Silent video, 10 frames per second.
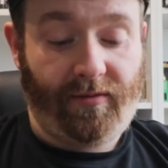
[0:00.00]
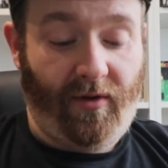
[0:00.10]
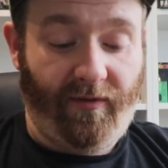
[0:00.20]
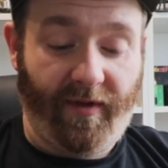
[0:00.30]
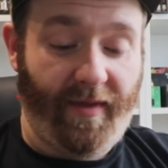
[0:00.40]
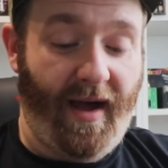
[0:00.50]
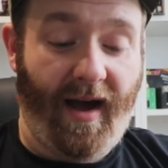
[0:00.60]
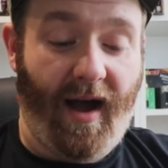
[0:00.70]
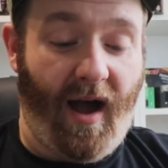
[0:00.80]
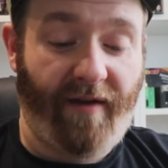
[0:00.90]
Other than
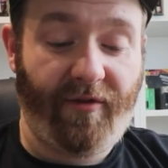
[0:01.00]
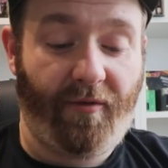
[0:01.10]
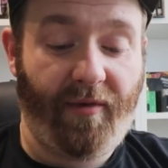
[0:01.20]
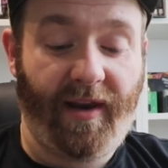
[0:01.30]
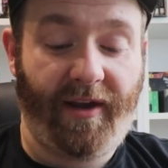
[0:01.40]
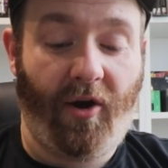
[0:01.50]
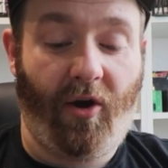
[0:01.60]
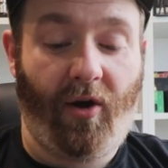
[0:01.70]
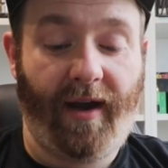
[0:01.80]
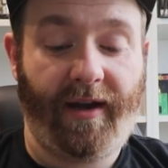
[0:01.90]
that, I've not really
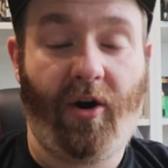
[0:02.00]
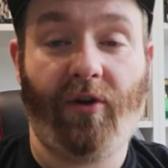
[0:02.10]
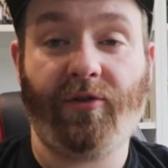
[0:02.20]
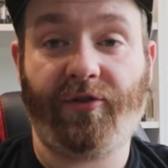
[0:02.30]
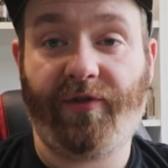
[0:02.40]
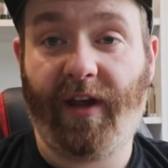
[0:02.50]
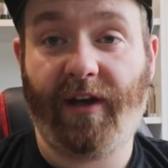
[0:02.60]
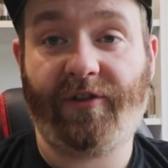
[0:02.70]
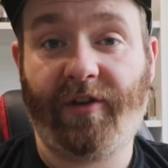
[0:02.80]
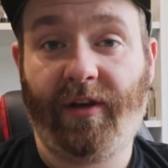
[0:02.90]
got any cons for
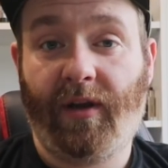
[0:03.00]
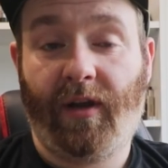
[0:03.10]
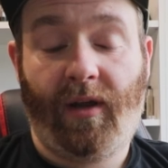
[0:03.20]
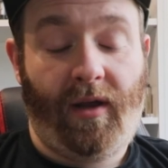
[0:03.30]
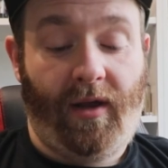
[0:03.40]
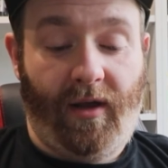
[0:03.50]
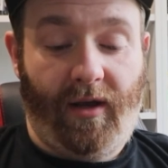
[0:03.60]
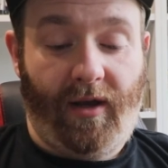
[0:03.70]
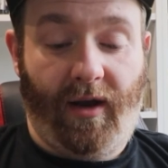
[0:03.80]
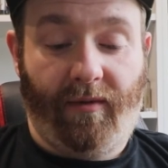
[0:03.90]
this.
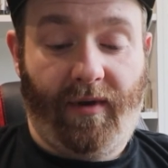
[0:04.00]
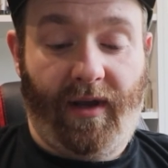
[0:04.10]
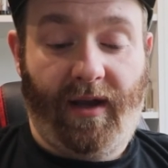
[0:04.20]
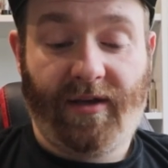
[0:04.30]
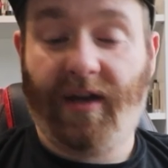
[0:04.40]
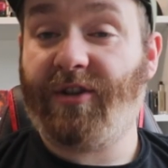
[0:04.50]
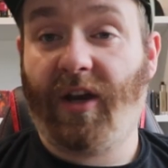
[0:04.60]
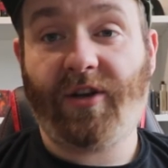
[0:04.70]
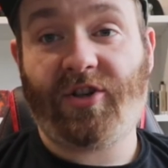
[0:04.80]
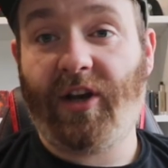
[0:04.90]
You know, it's
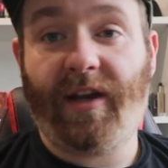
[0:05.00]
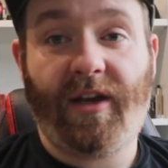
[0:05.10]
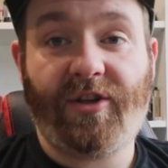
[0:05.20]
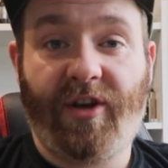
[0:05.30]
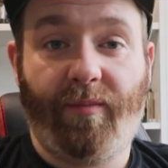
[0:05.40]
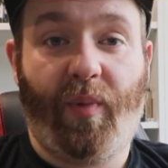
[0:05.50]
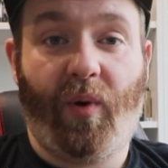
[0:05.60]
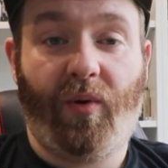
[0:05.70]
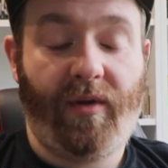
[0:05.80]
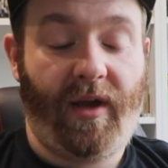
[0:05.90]
sleek, it's
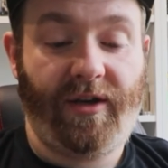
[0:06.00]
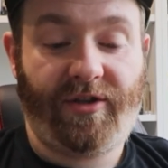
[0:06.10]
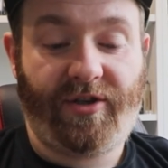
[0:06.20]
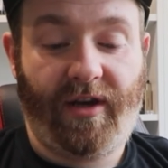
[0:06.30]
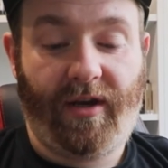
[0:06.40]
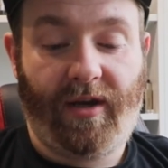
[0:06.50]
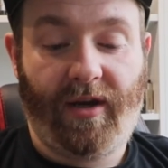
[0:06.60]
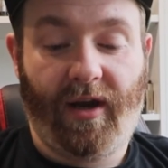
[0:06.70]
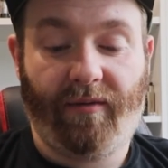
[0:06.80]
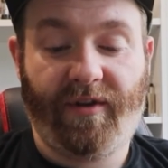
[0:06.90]
simple, it's, you
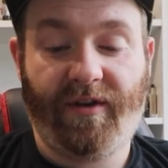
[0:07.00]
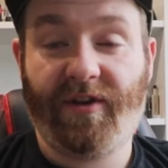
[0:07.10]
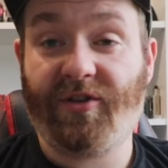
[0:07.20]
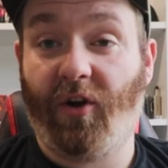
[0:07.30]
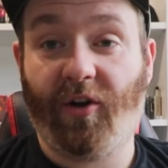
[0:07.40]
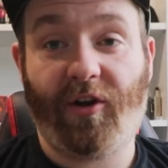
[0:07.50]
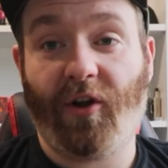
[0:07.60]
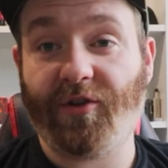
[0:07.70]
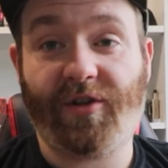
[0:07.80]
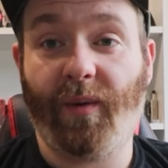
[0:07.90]
know, there's not a
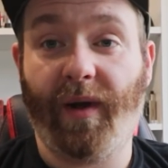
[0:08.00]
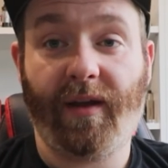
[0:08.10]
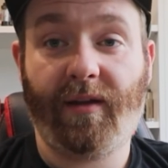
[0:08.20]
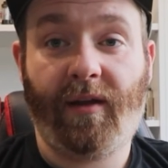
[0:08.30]
lot to it.